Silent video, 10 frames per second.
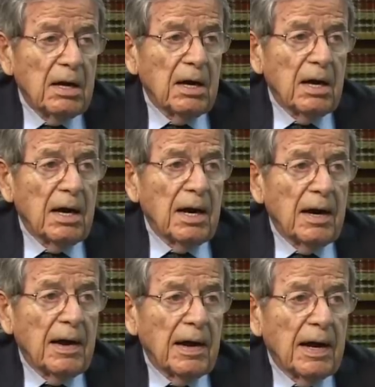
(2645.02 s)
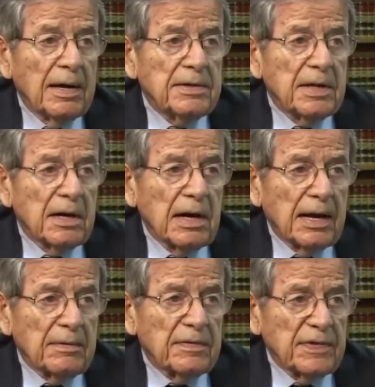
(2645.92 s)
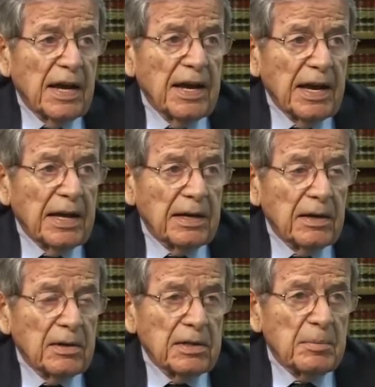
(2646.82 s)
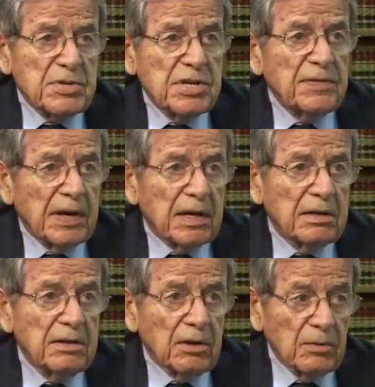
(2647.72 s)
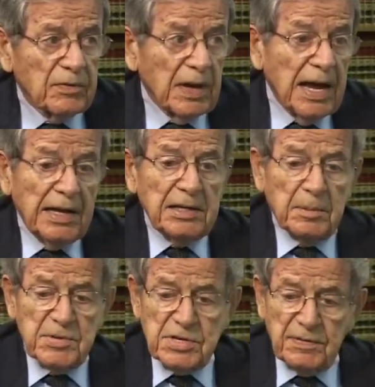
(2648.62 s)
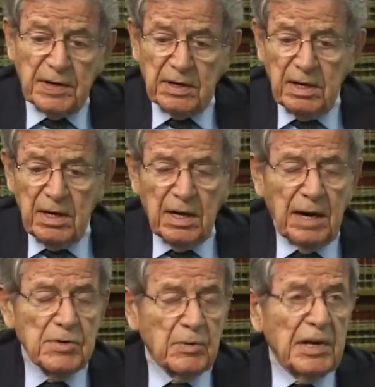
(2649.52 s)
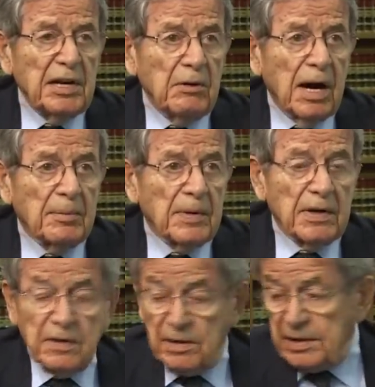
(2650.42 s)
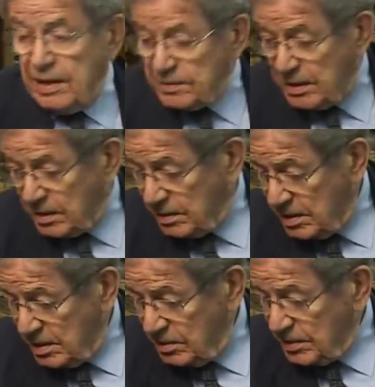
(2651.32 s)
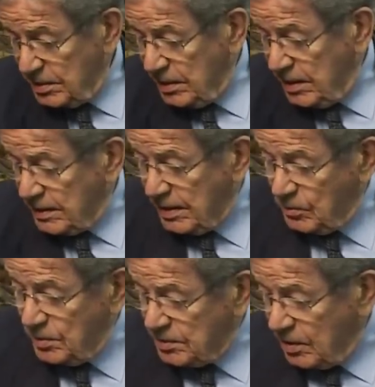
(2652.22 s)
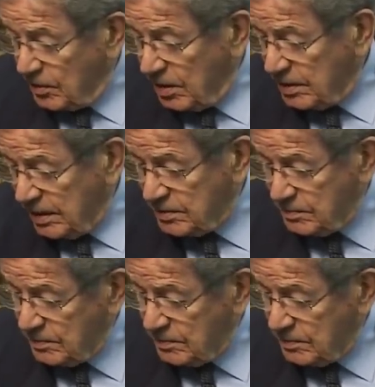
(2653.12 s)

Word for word: uh, I did a lot of flying in the Pacific. And, you know, flying in the Pacific, I was a radio operator and looking out that, looking out of that window at all that